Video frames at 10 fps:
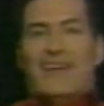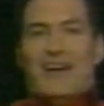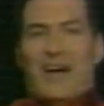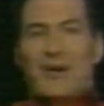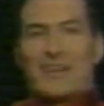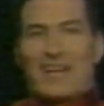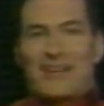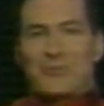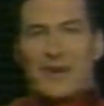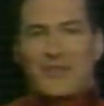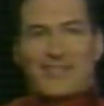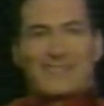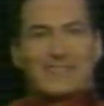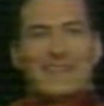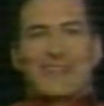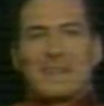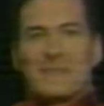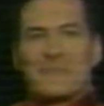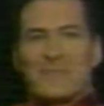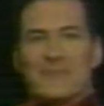Okay, roll it.
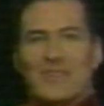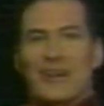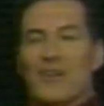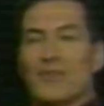You know who